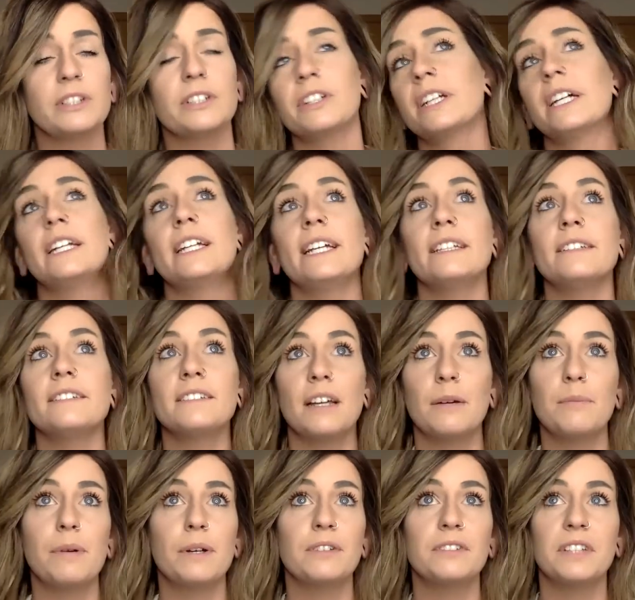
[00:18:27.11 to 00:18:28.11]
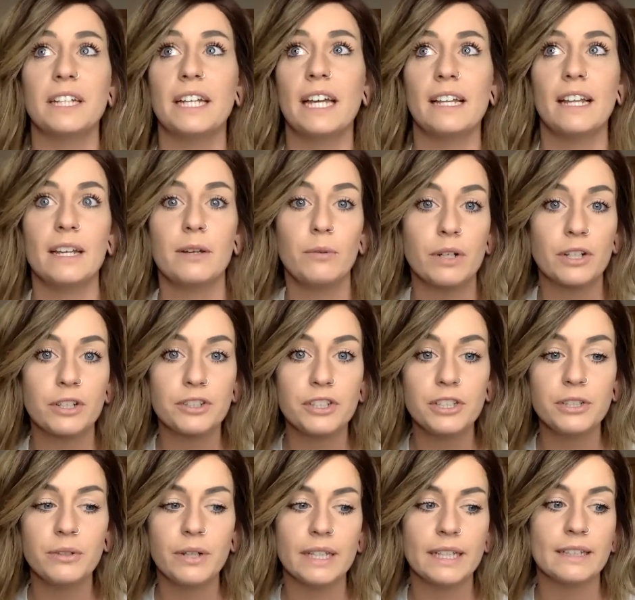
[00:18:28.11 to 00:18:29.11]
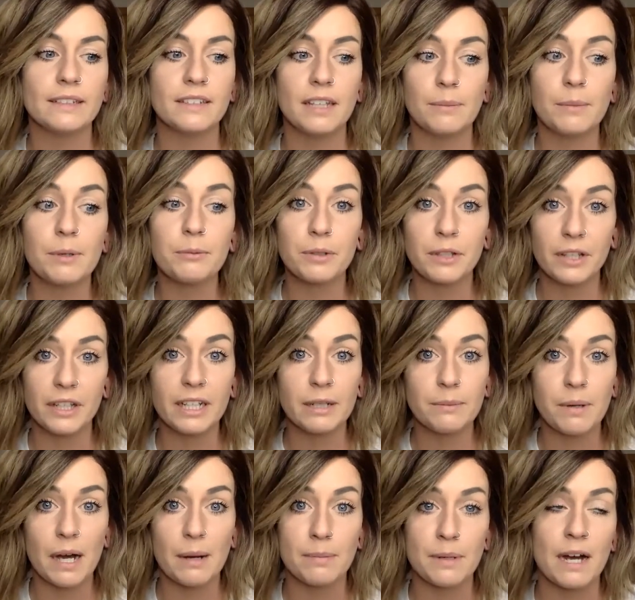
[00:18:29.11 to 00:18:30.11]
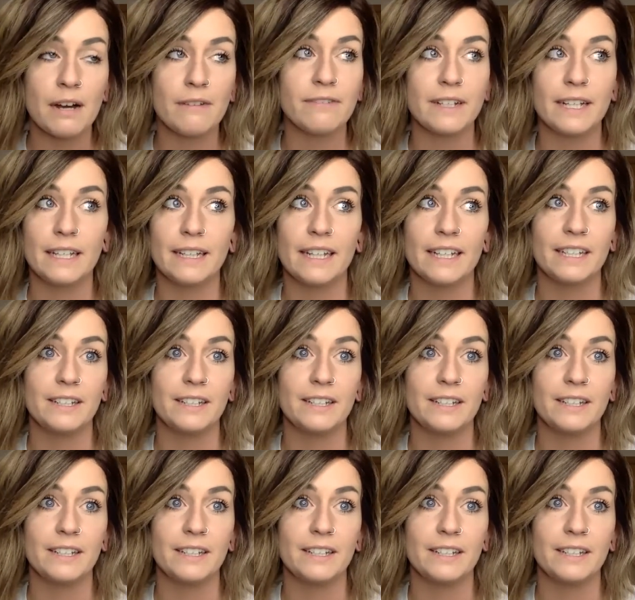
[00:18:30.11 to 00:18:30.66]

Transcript: You're going to get some posts that get like 1 or 2, and then some are really going to pop off and get like,